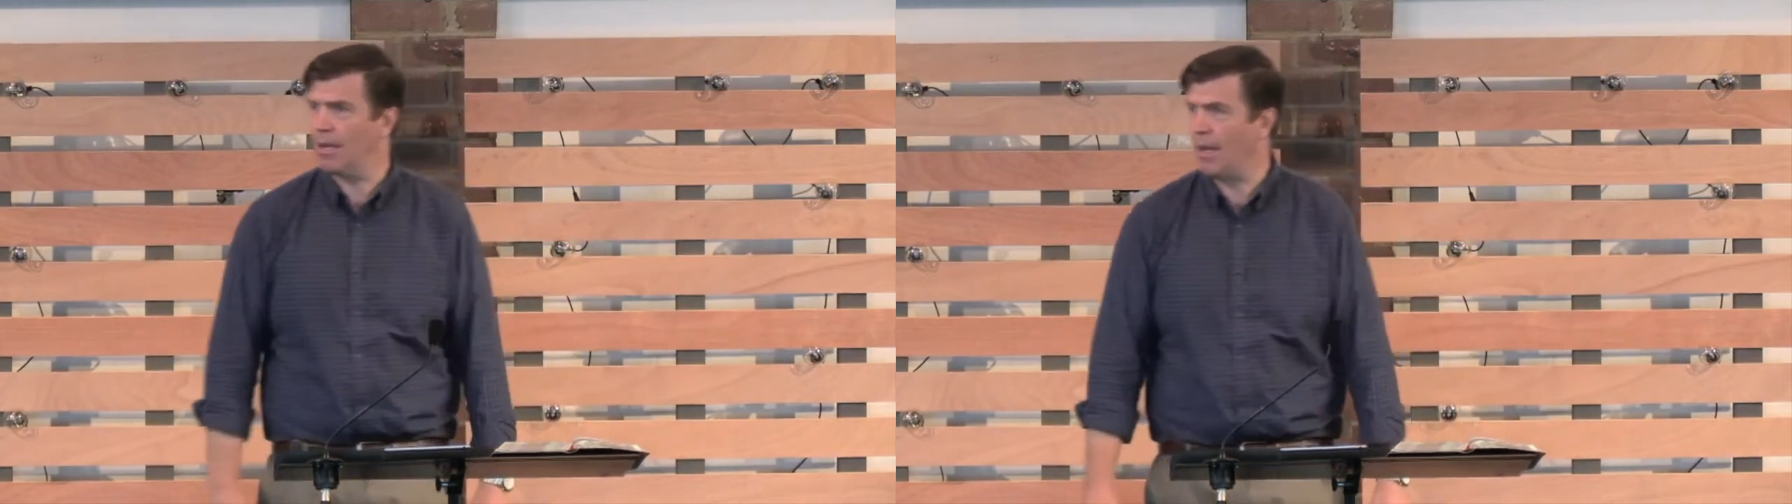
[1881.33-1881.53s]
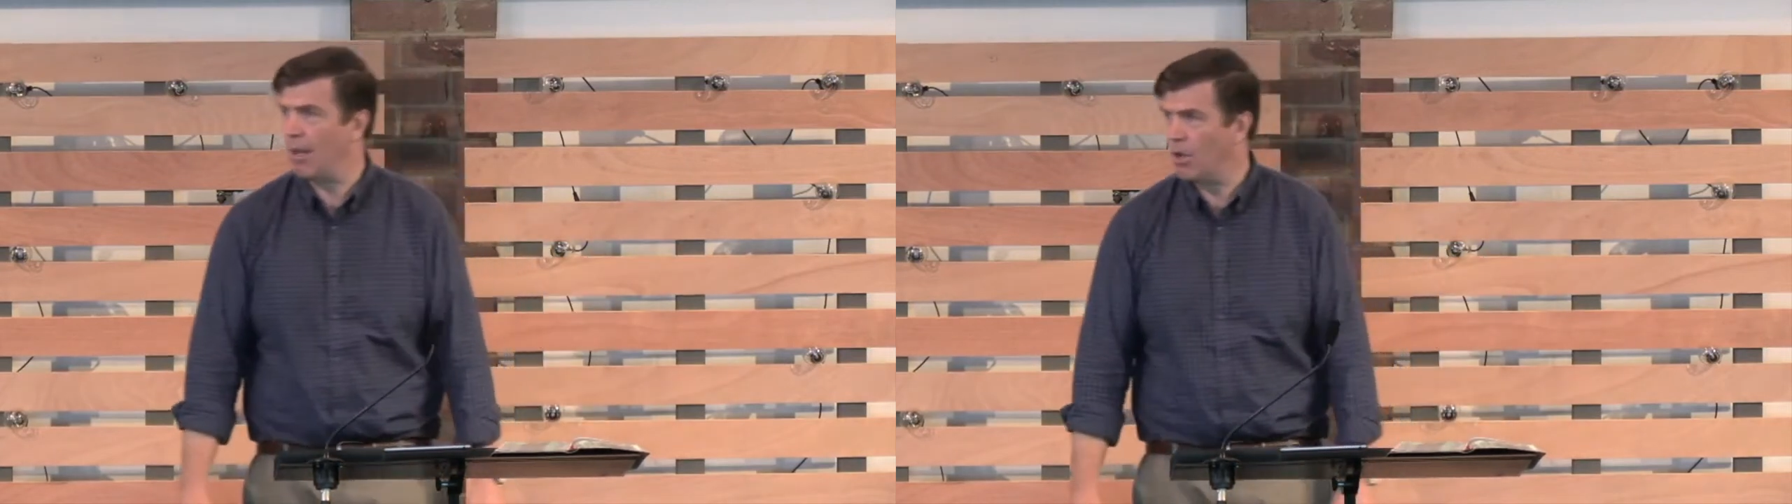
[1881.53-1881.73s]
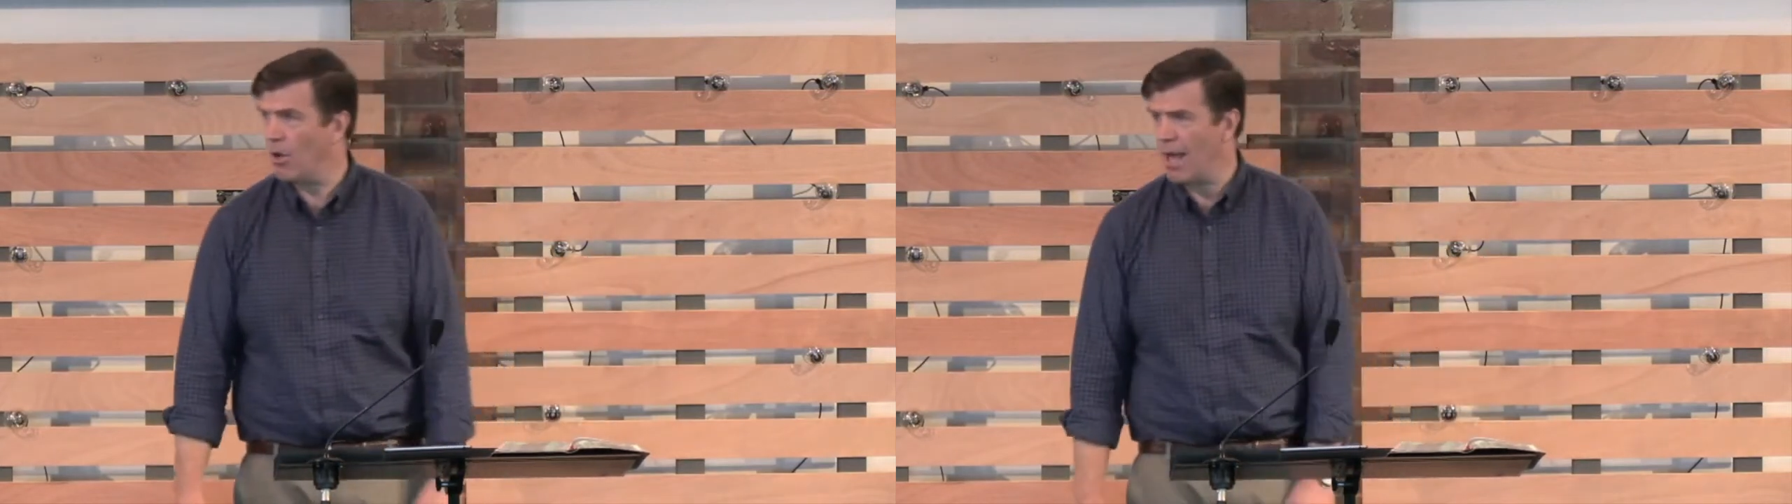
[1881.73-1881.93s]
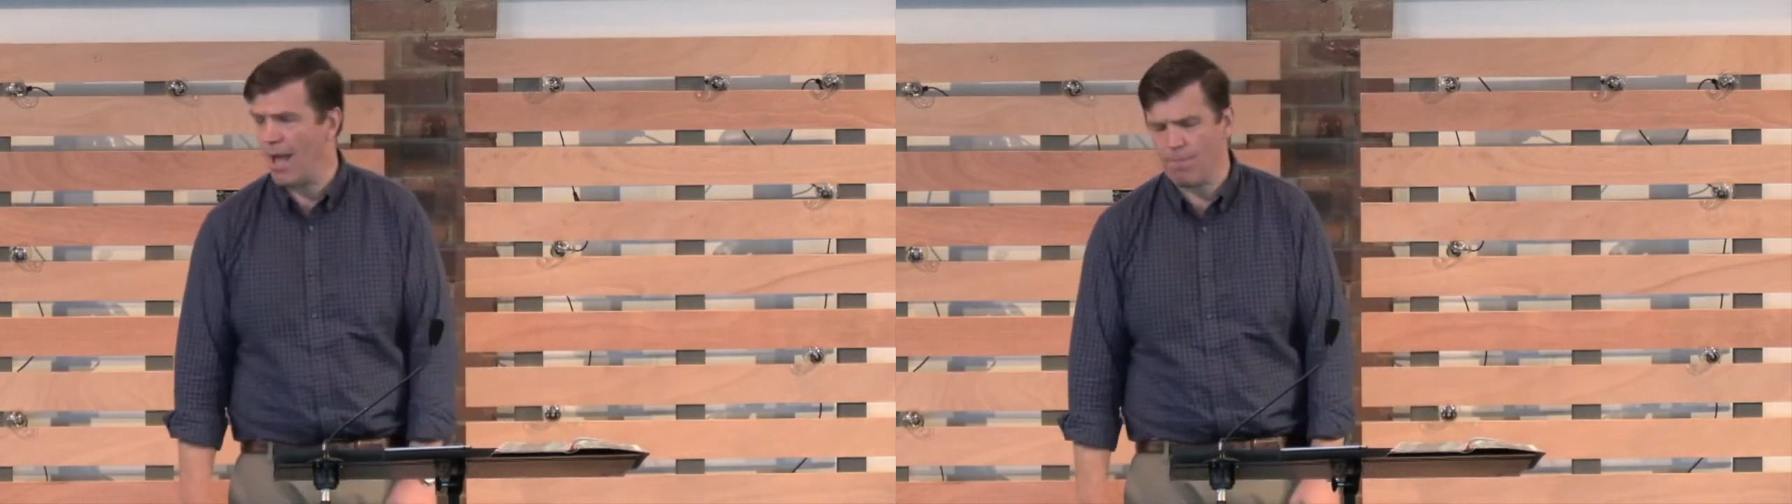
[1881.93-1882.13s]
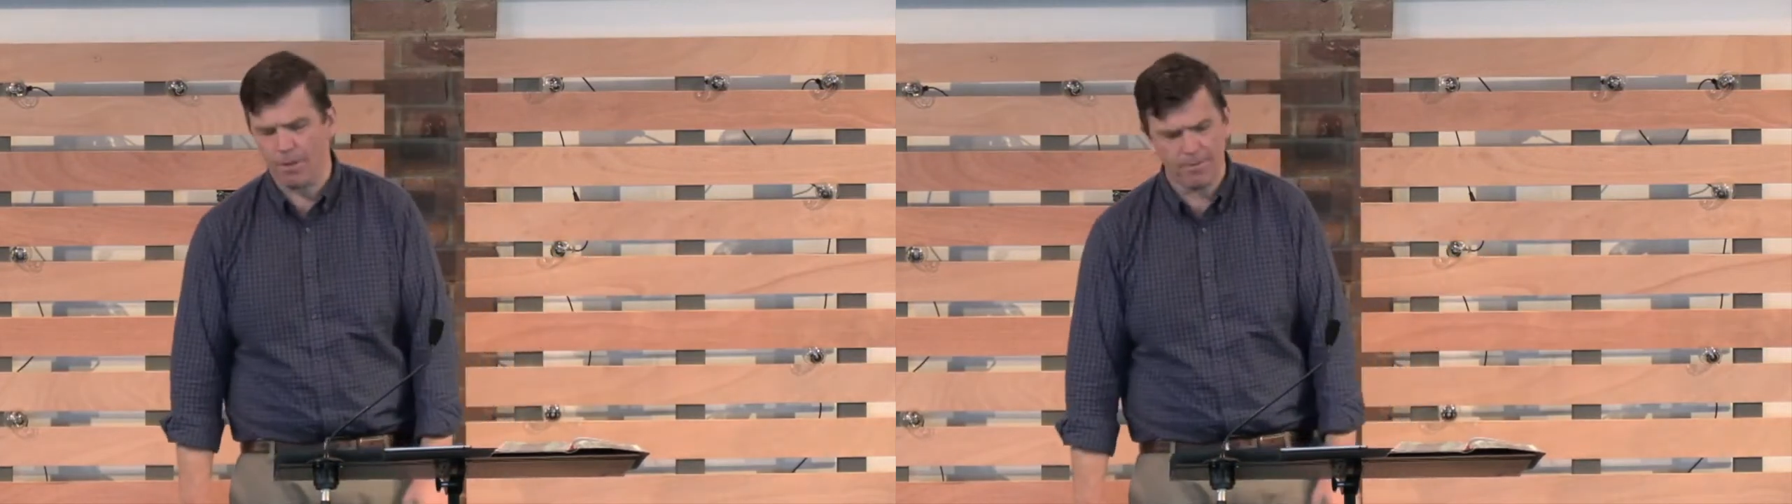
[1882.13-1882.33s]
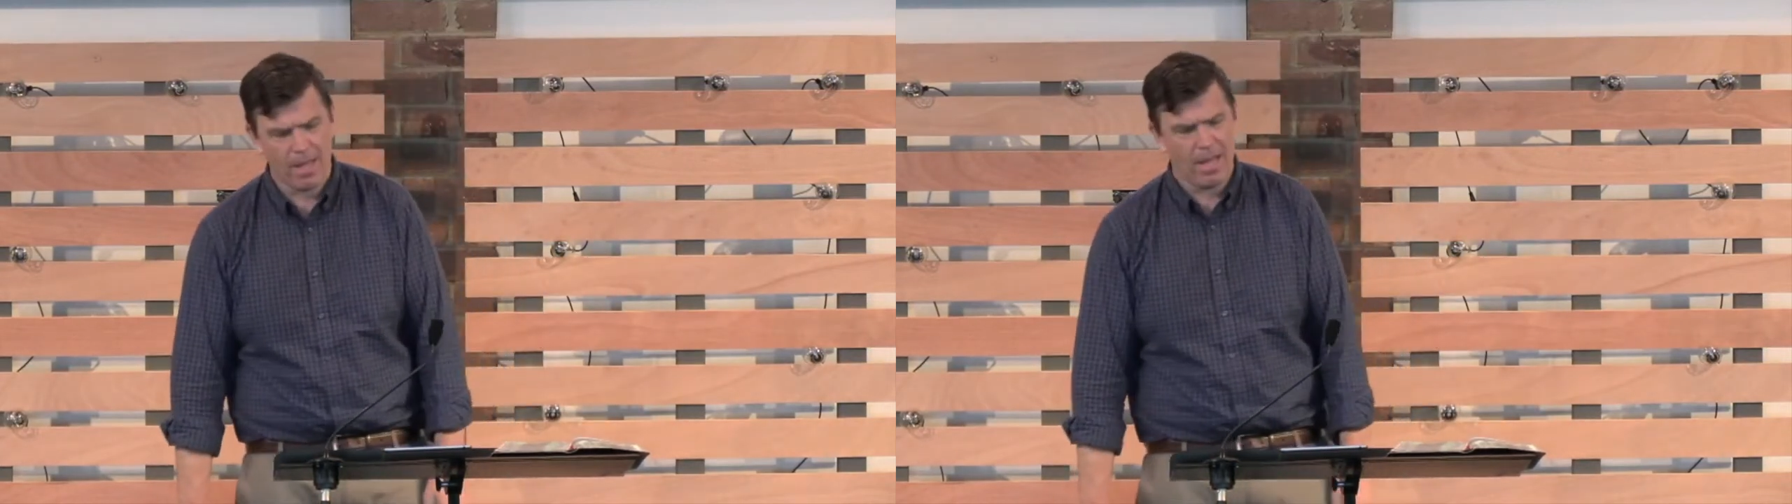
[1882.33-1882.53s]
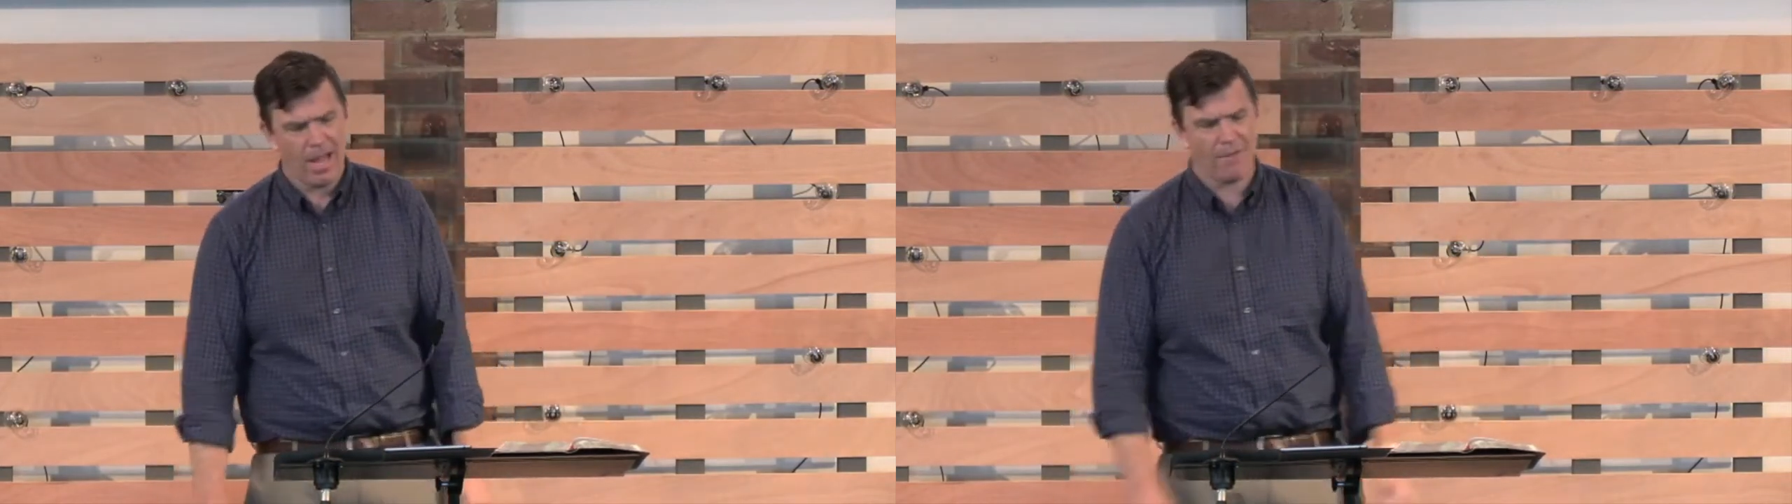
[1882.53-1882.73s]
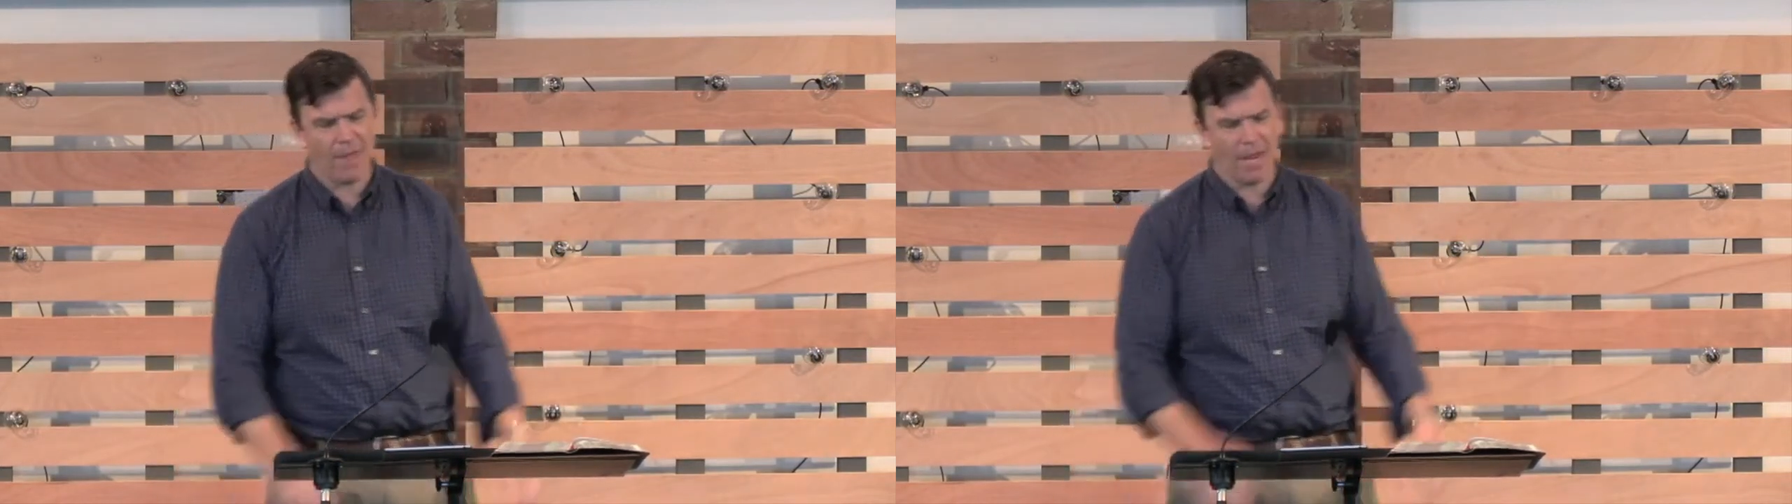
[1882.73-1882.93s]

to happen, and they